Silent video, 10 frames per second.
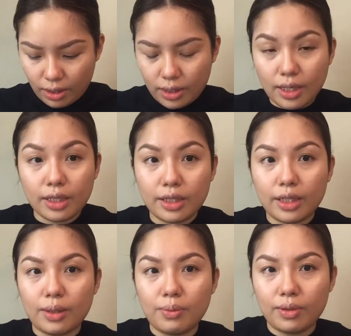tidy
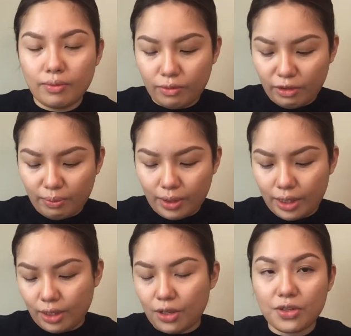up with my
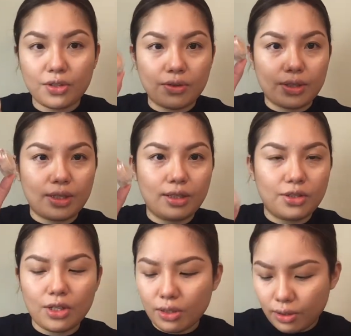Nars Concealer
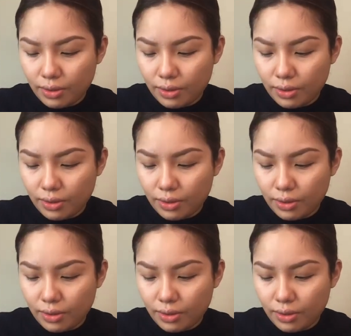jar.